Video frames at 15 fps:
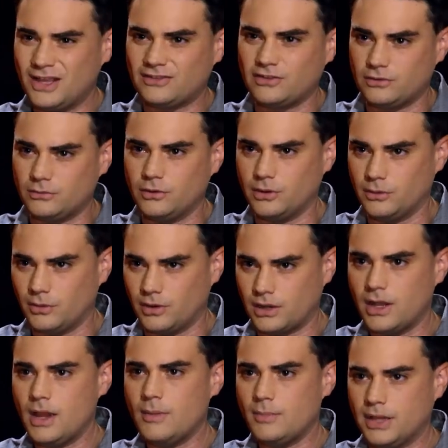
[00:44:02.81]
That doesn't really
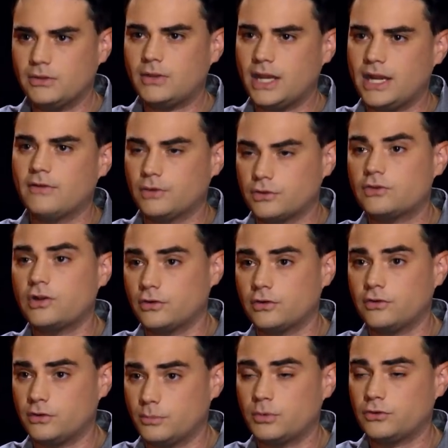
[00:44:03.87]
work. But you can have rich
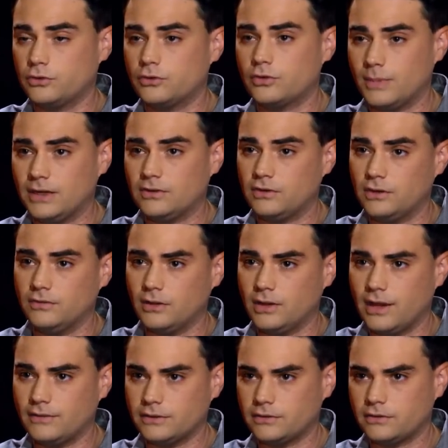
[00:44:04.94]
countries that pursue tremendous evil,
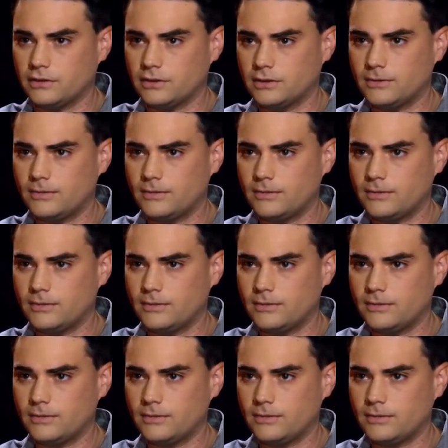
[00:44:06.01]
obviously.